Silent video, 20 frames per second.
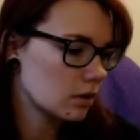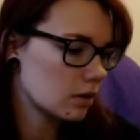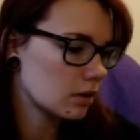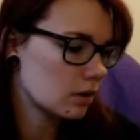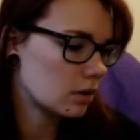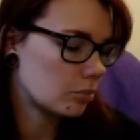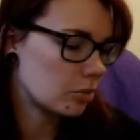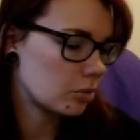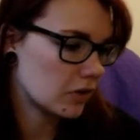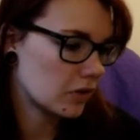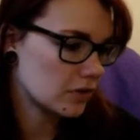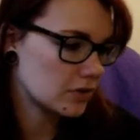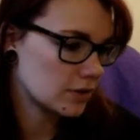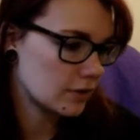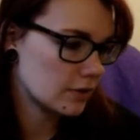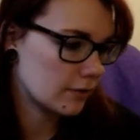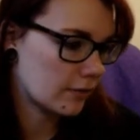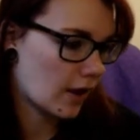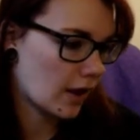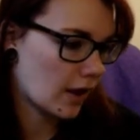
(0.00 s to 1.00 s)
her brother
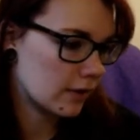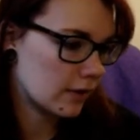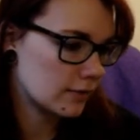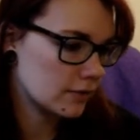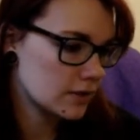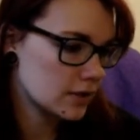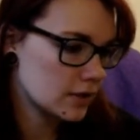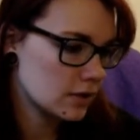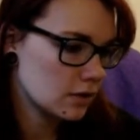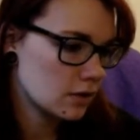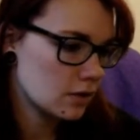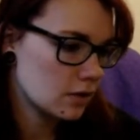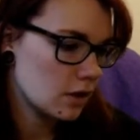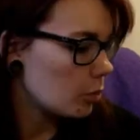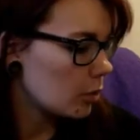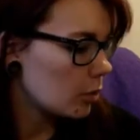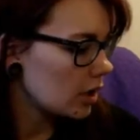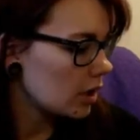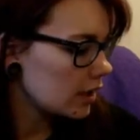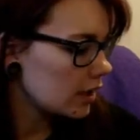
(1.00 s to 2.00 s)
survives.
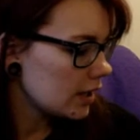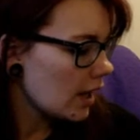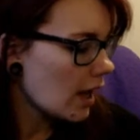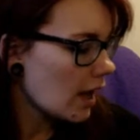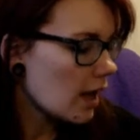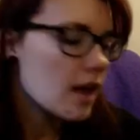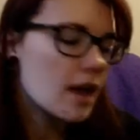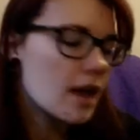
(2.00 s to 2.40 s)
But yeah,